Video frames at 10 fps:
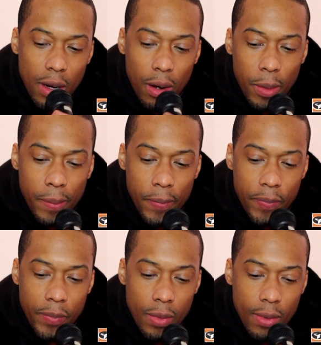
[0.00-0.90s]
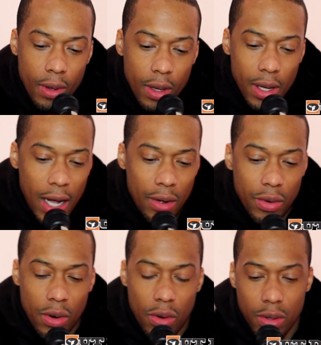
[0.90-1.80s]
Um, I
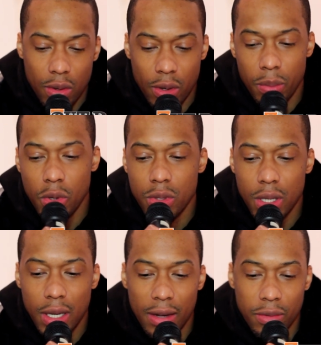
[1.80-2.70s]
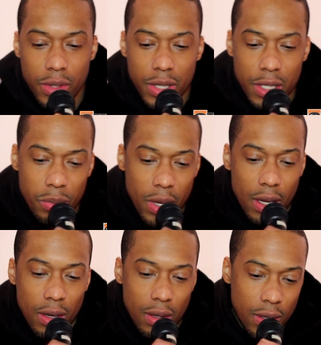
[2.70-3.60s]
don't know on on a music level is just
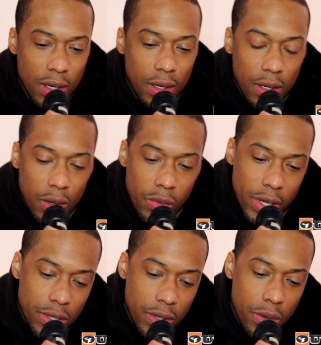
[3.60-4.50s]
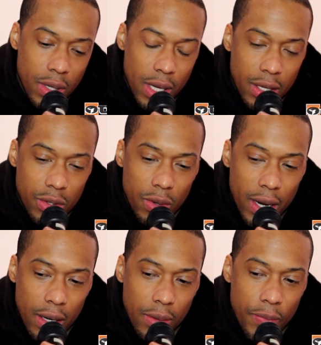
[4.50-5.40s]
being uh, original and, and
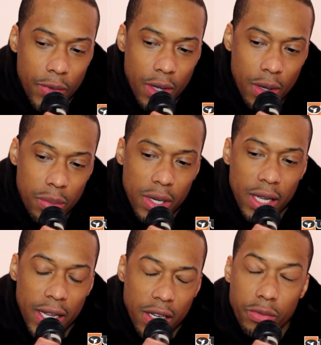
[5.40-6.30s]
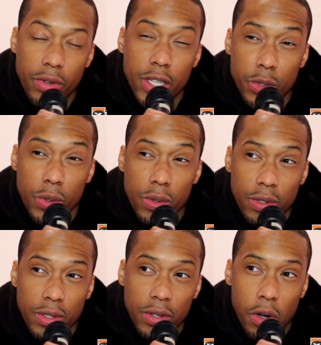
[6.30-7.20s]
trying to be an individual.
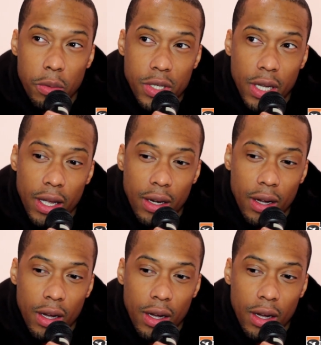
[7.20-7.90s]
You know what I'm saying?